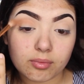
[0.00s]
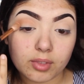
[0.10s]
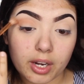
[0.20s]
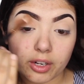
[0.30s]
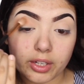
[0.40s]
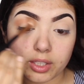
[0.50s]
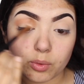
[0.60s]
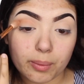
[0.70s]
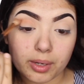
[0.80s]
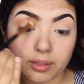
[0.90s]
Not a great
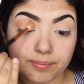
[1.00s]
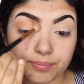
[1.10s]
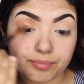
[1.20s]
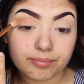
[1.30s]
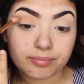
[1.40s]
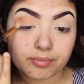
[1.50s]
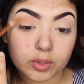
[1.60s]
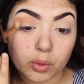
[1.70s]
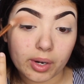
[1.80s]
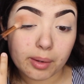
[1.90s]
swimmer.
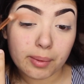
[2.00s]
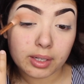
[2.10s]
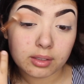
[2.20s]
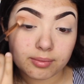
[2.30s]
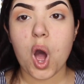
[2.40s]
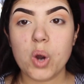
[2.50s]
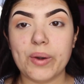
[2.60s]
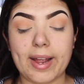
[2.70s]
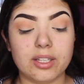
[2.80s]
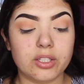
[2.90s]
Don't recommend.
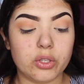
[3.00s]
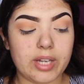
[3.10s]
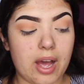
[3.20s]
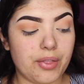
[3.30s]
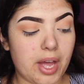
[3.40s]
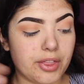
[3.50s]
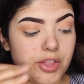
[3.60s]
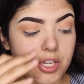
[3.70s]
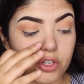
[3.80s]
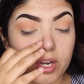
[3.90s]
Alright, so now
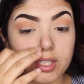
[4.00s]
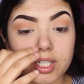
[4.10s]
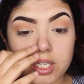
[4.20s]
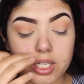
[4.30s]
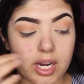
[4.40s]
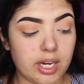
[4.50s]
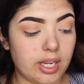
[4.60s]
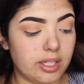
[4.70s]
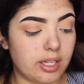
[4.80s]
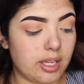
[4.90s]
that the transition shade
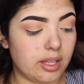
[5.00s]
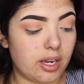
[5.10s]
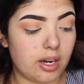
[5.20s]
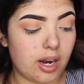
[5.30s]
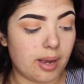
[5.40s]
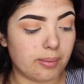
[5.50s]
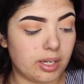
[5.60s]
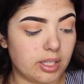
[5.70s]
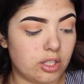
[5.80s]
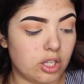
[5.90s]
is in there, I'm
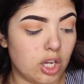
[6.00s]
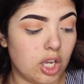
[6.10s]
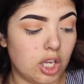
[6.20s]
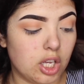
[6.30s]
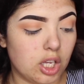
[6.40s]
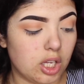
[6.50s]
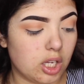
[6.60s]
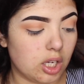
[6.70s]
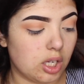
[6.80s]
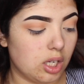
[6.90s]
gonna
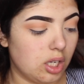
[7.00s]
take...